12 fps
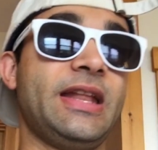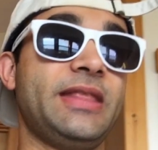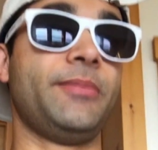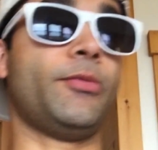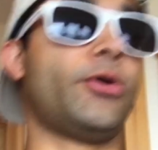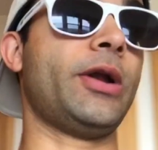8
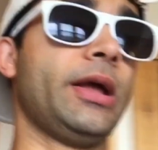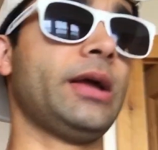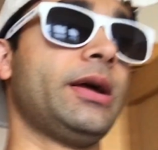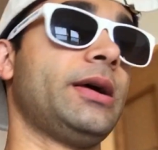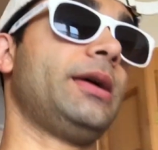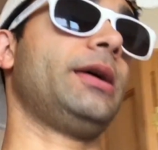in the
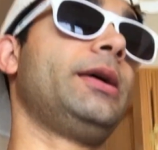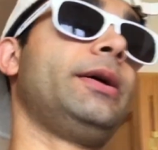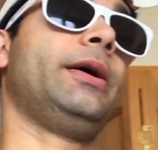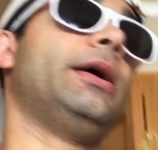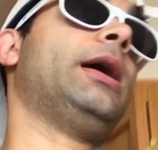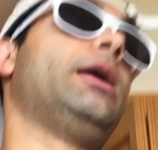morning.
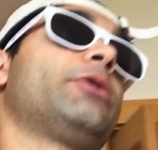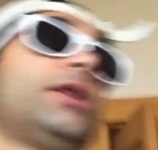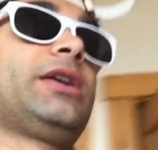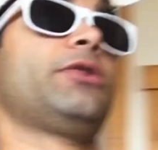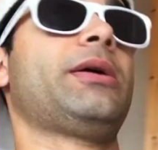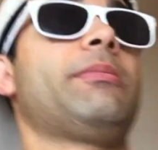We're
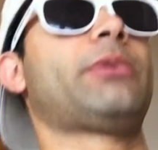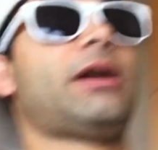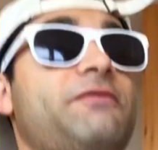gonna go get